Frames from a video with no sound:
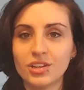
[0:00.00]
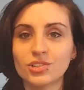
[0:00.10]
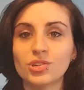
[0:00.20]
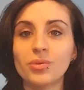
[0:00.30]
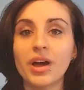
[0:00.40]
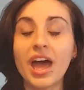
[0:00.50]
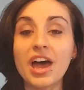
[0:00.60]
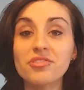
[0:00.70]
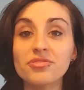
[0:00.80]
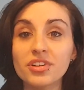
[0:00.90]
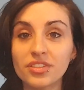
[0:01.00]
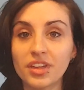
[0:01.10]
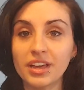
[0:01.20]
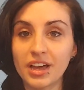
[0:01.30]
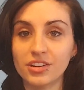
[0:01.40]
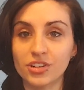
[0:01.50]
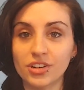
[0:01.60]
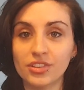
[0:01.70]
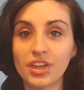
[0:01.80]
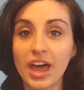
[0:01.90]
So everything on
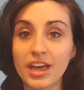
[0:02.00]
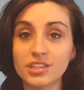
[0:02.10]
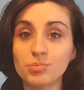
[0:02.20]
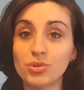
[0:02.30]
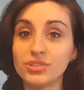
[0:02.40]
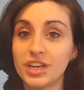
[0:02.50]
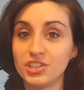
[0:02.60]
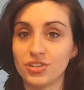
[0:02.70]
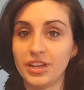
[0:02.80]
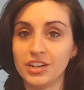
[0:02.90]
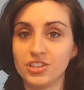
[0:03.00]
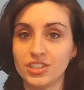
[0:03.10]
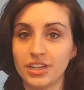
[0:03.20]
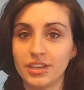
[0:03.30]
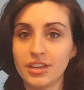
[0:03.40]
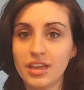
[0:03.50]
Earth has potential energy.